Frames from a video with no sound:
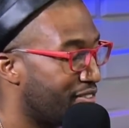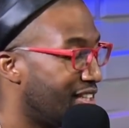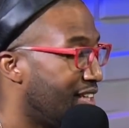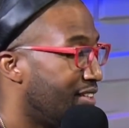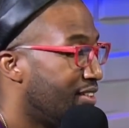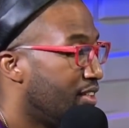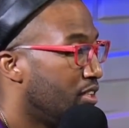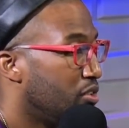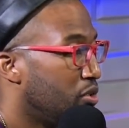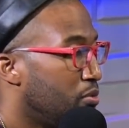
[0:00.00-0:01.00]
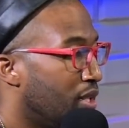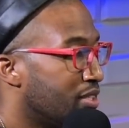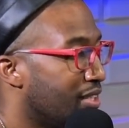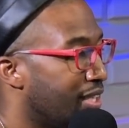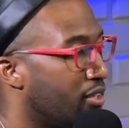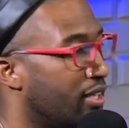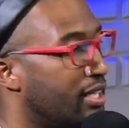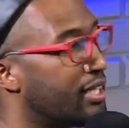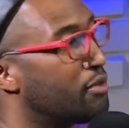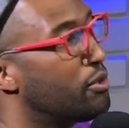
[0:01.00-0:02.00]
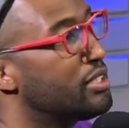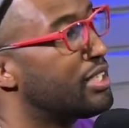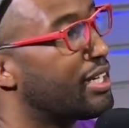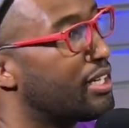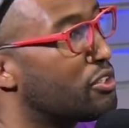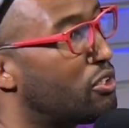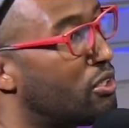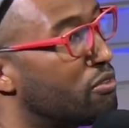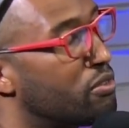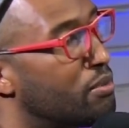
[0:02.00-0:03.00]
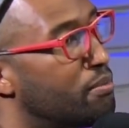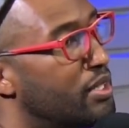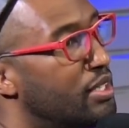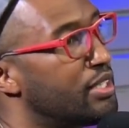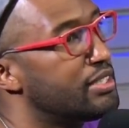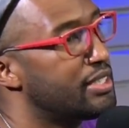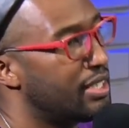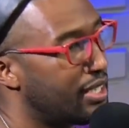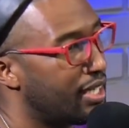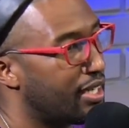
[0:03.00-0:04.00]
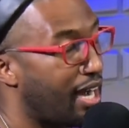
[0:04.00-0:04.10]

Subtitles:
And then 2 months later, I think it was, I got a call from CIA.